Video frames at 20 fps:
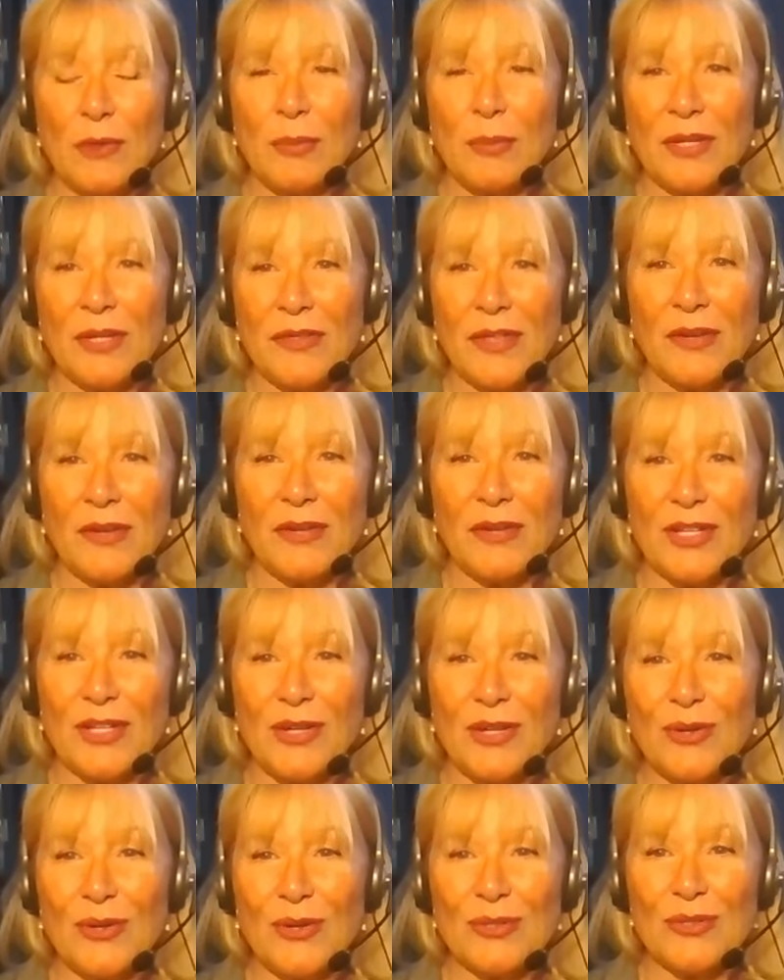book there? Can
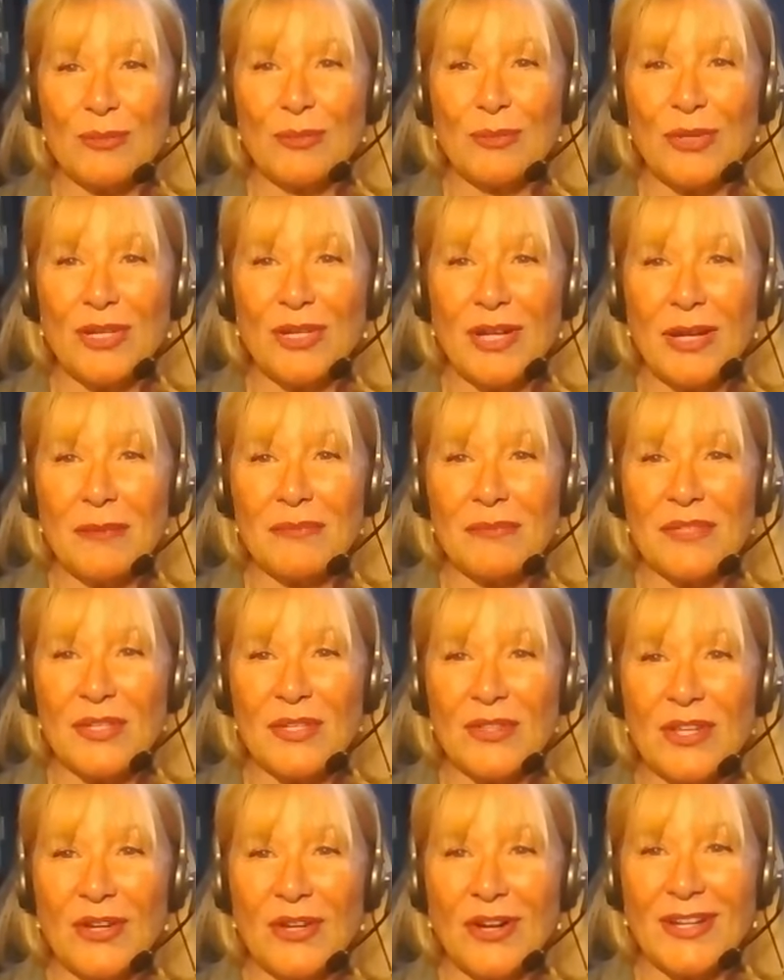you hold your book up so
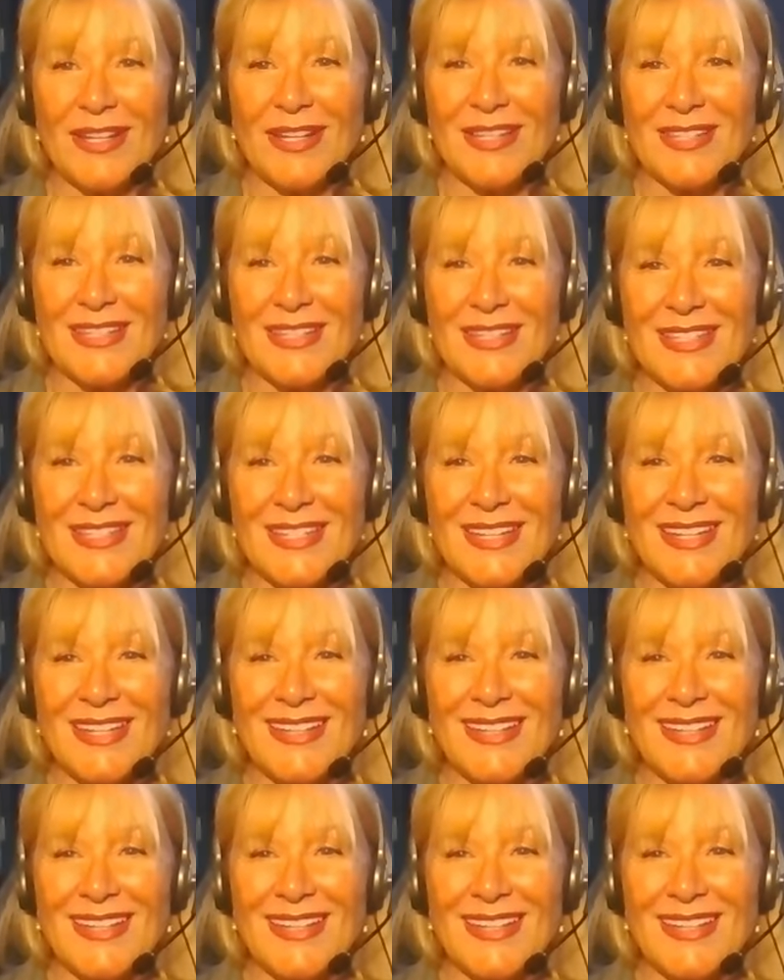the audience can see